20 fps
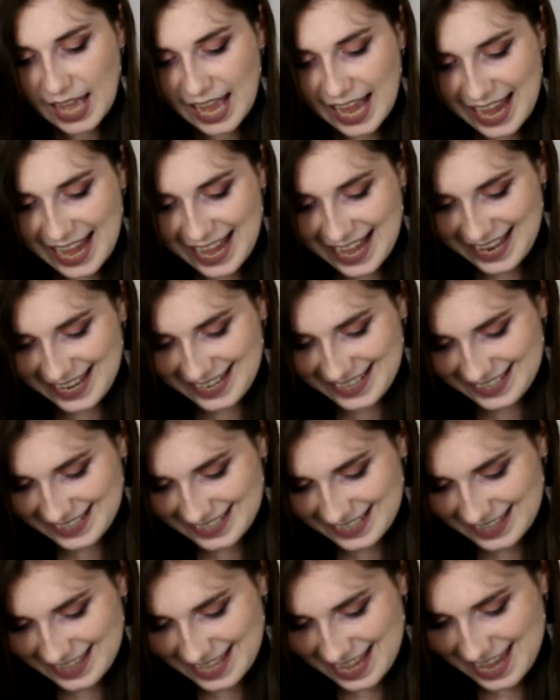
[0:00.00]
And
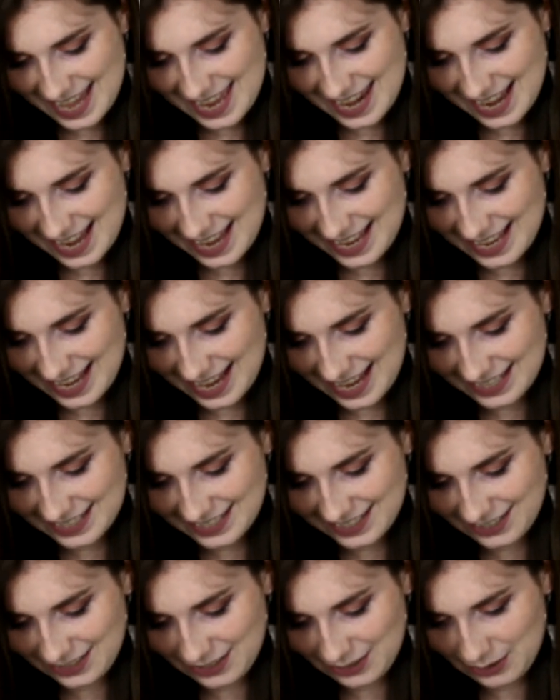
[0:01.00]
then I get
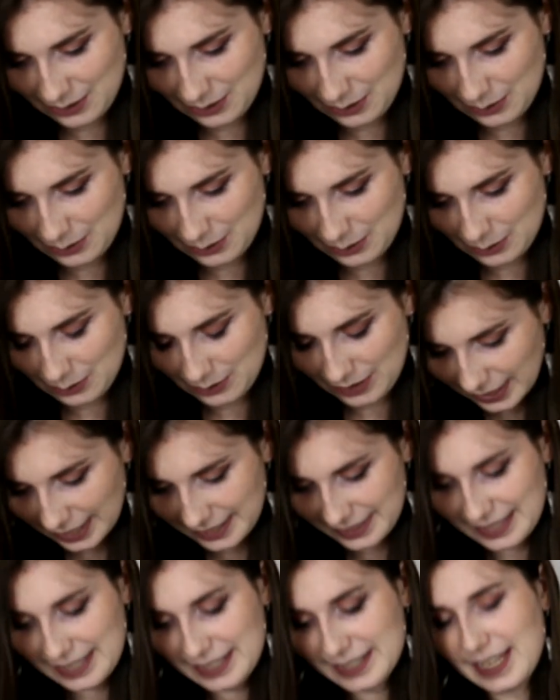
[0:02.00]
to
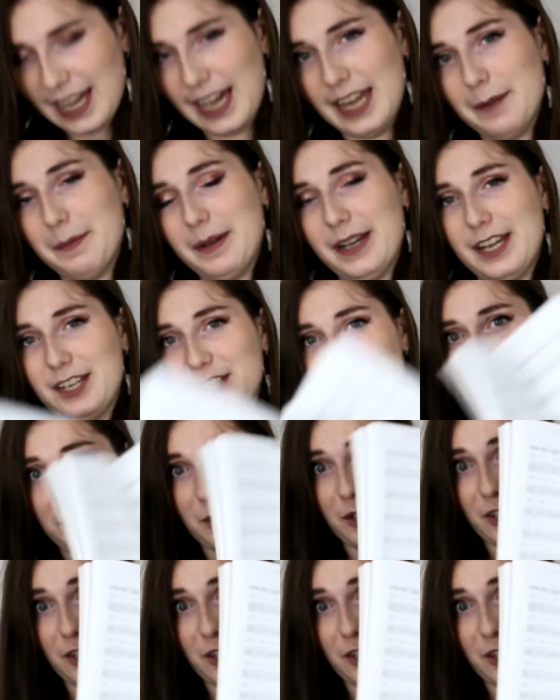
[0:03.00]
like these kind of pages where